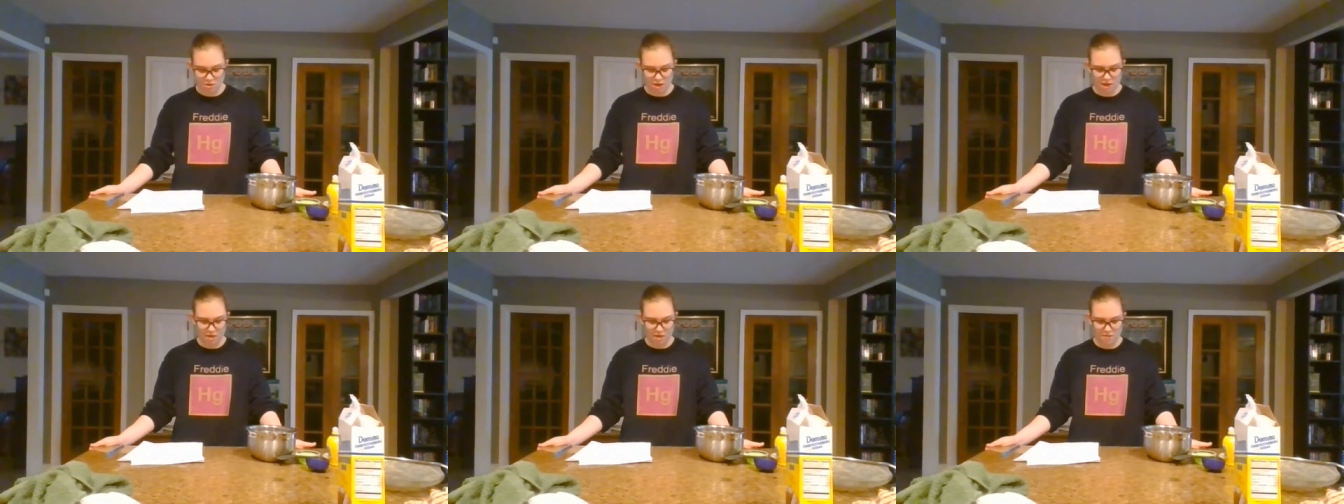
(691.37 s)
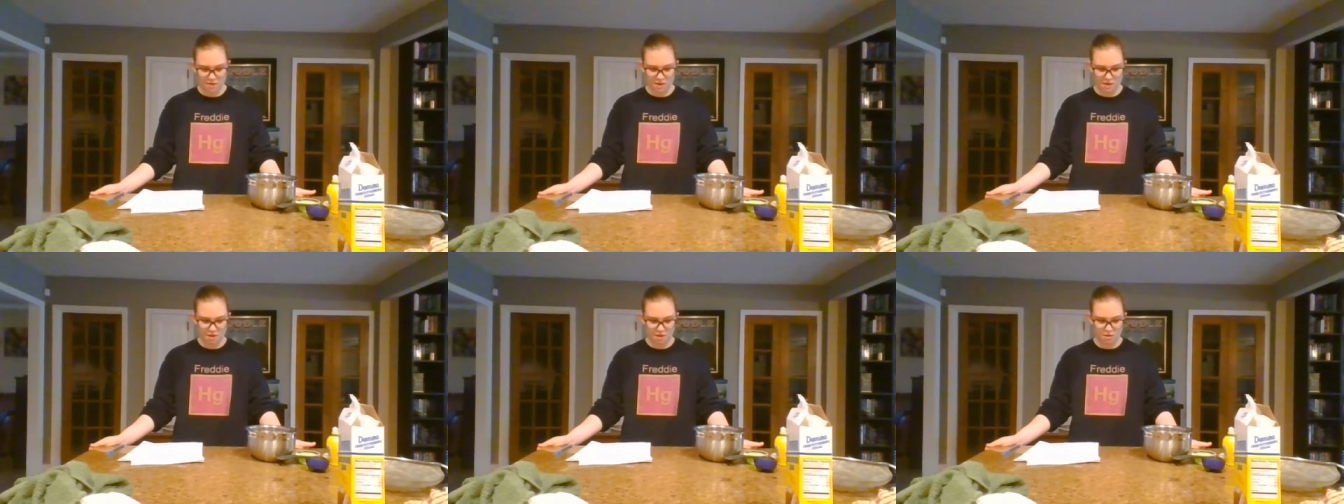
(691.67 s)

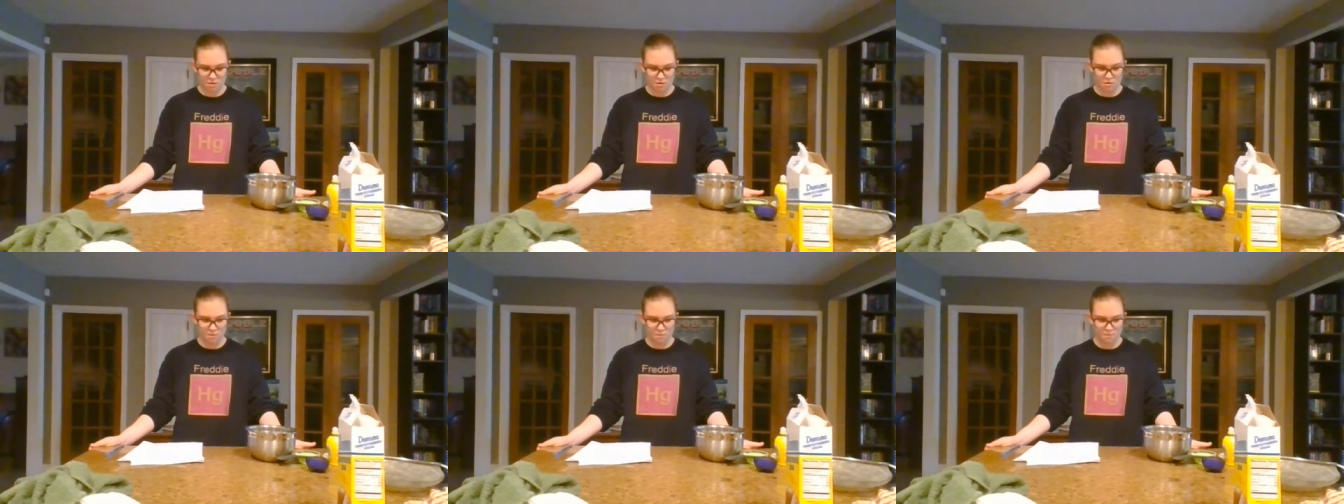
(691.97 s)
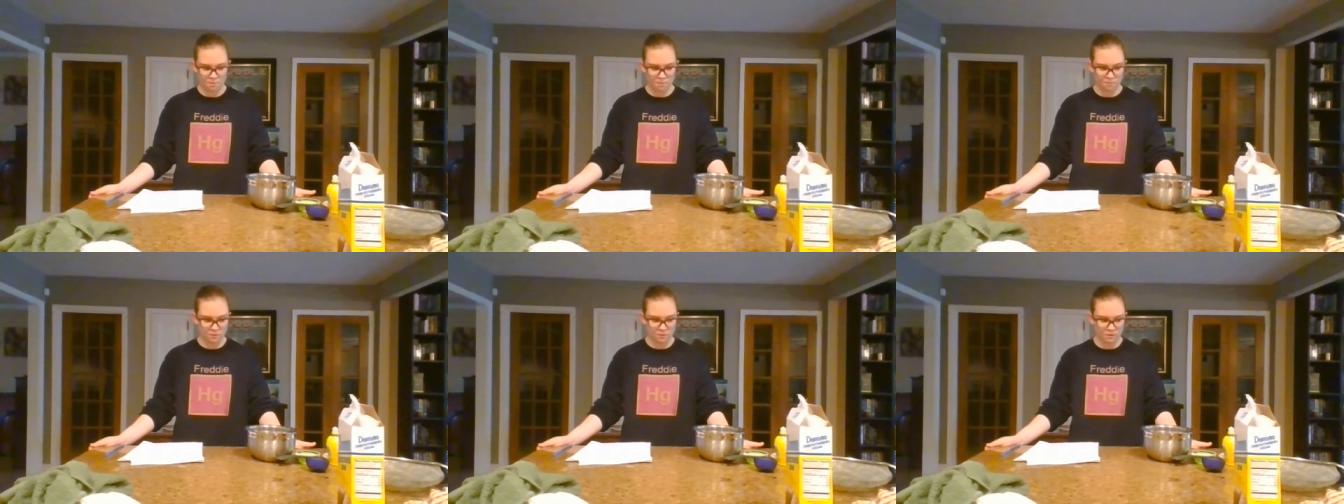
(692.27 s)
And
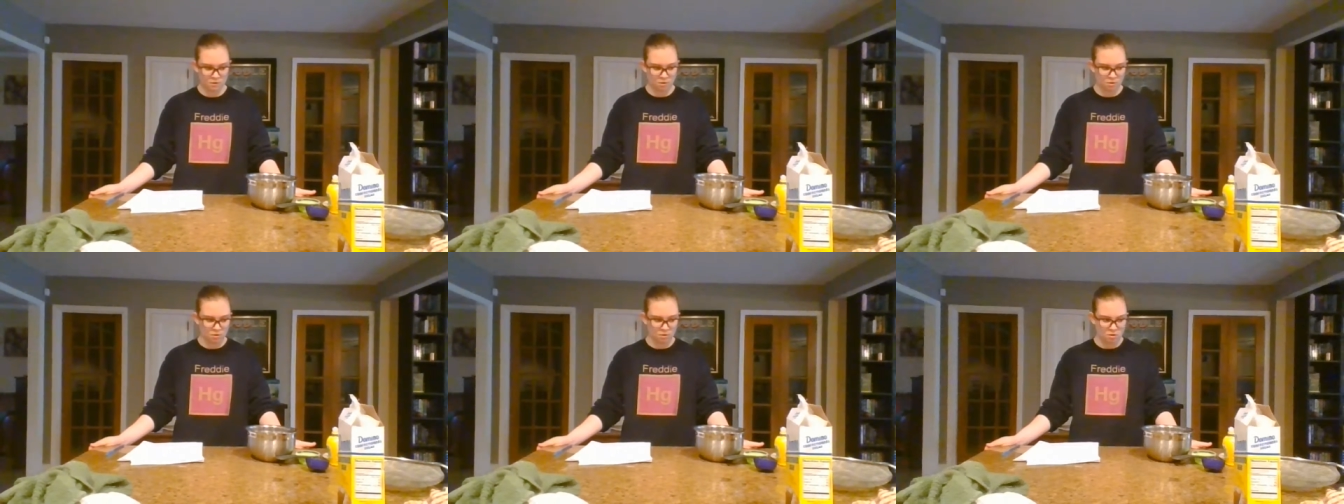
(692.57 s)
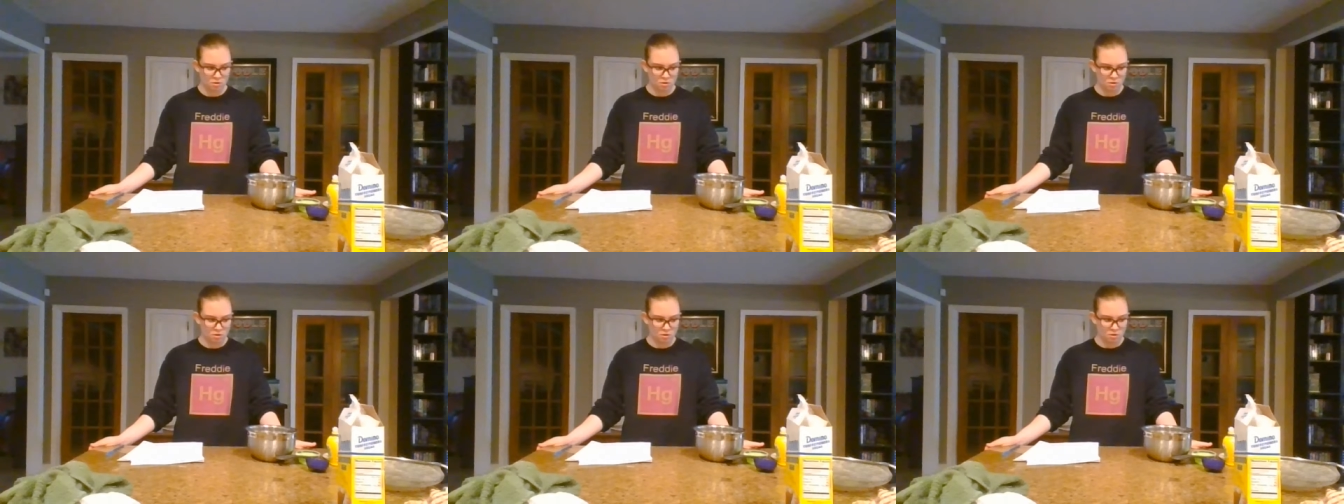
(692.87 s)
then
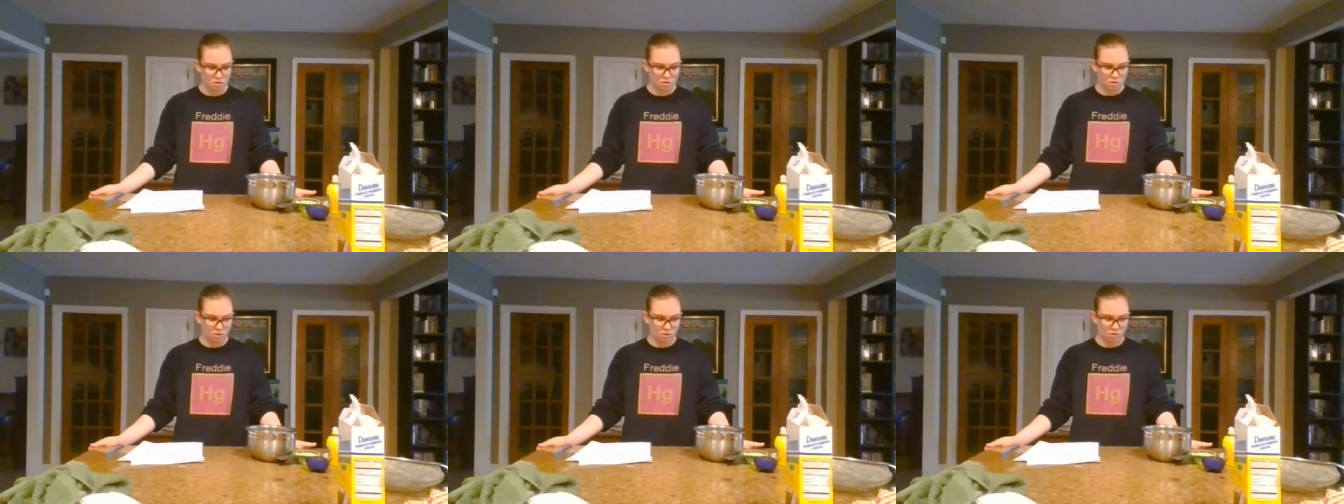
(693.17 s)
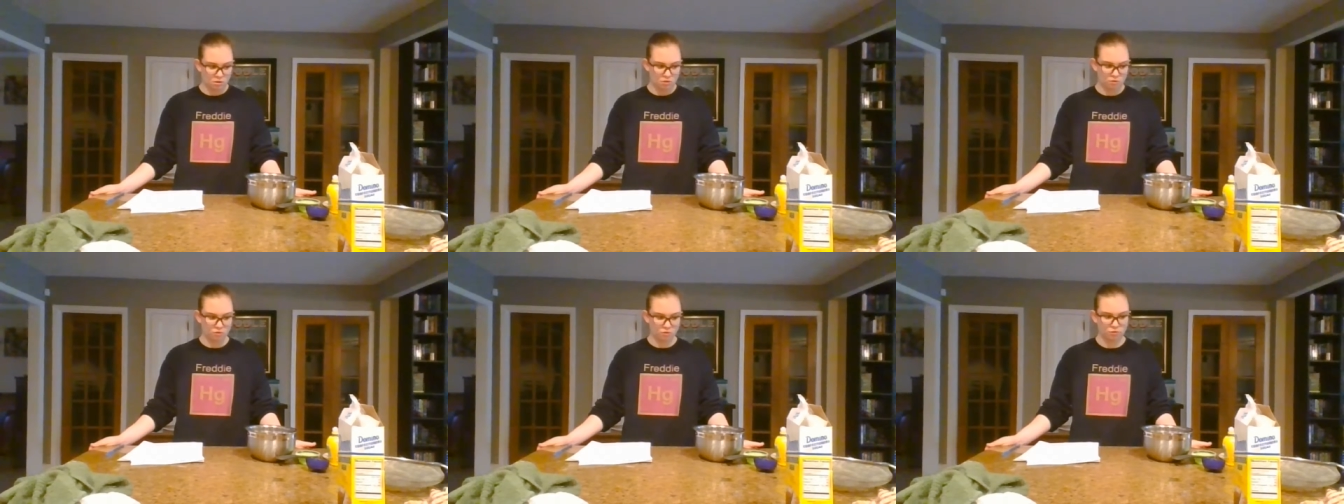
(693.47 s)

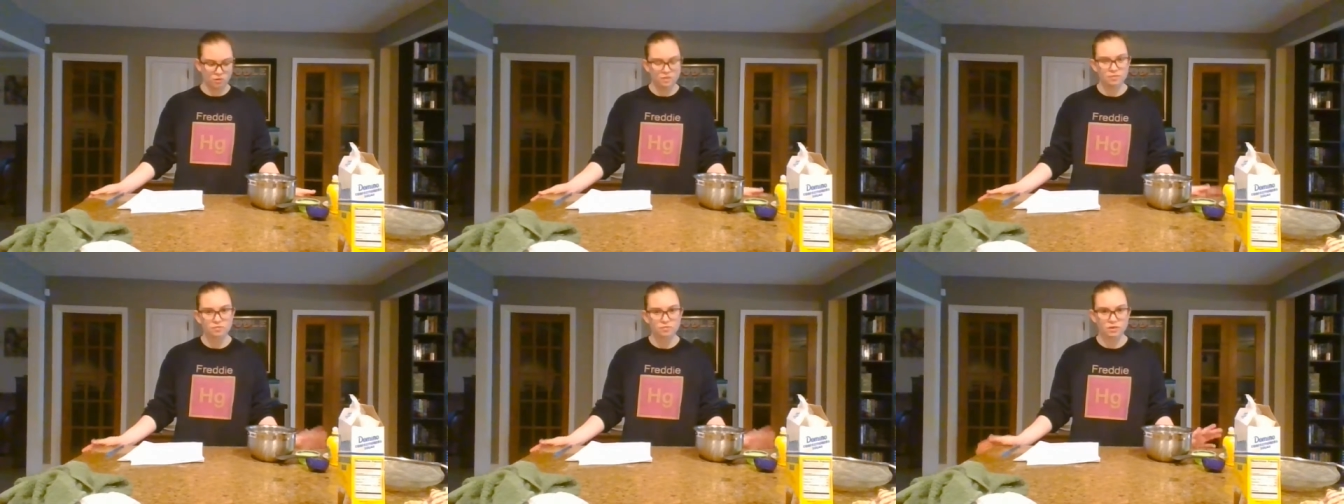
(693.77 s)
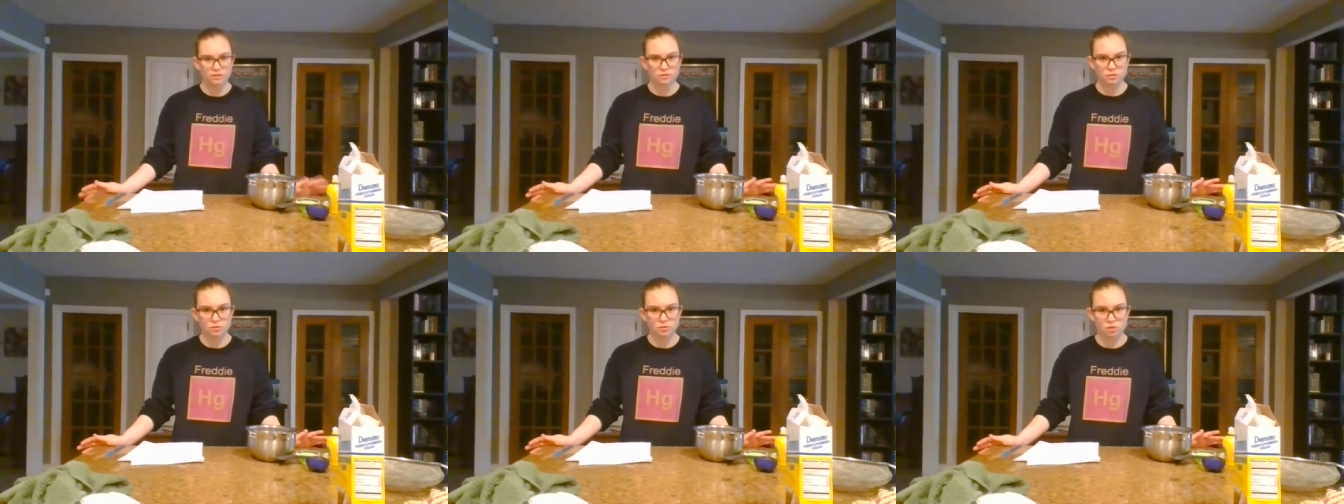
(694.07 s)
the Green
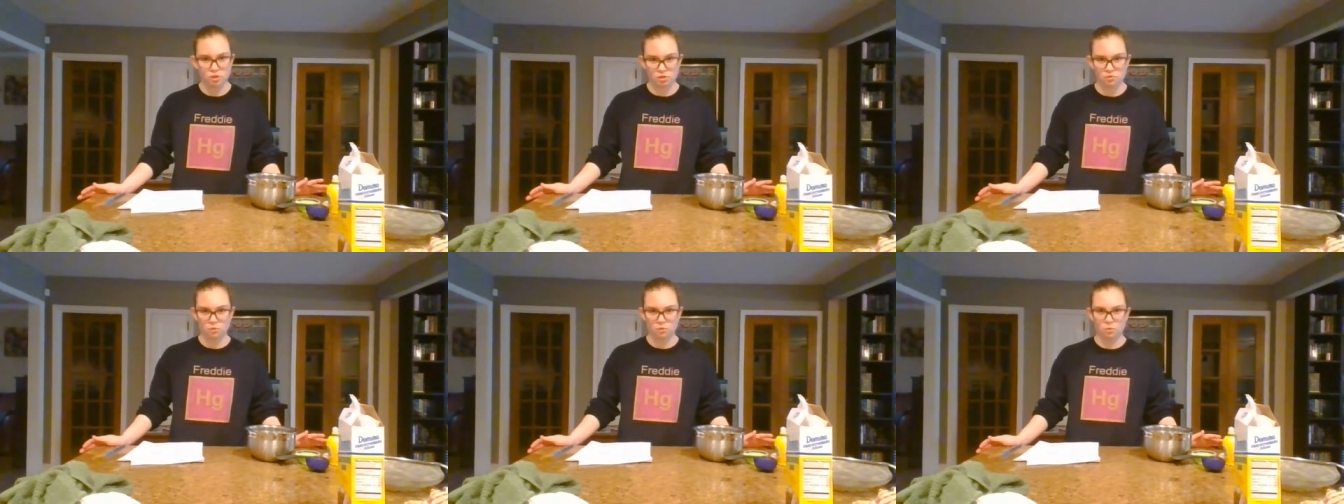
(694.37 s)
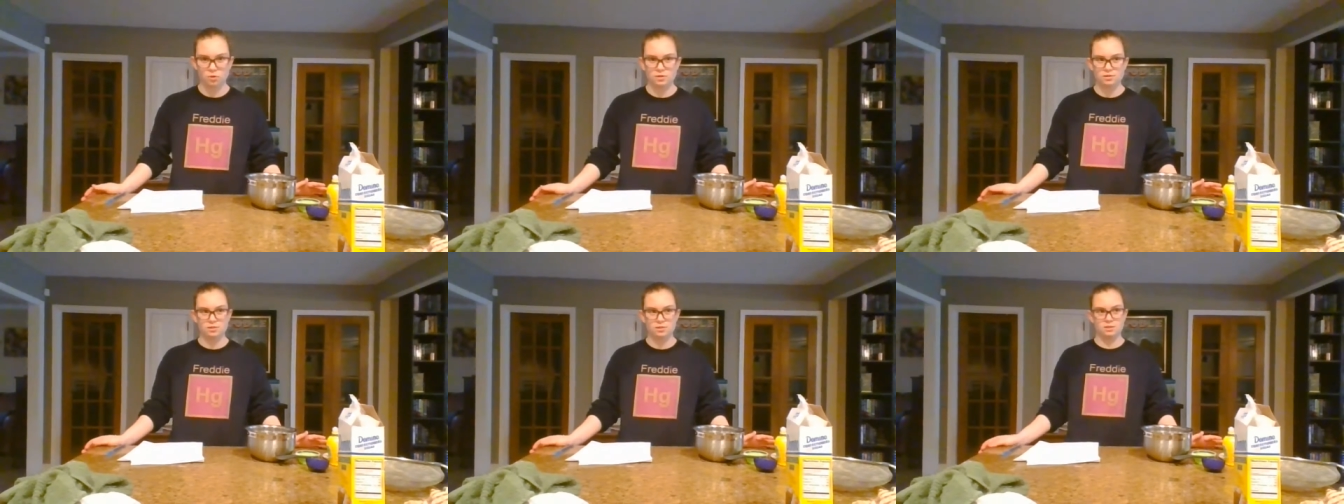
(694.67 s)
Revolution
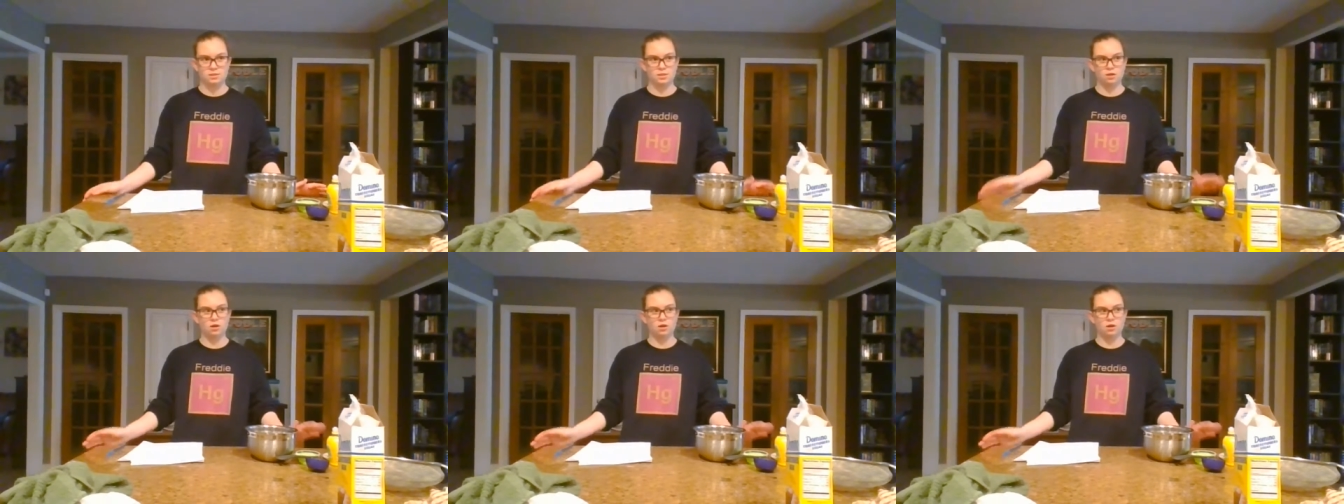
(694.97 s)
was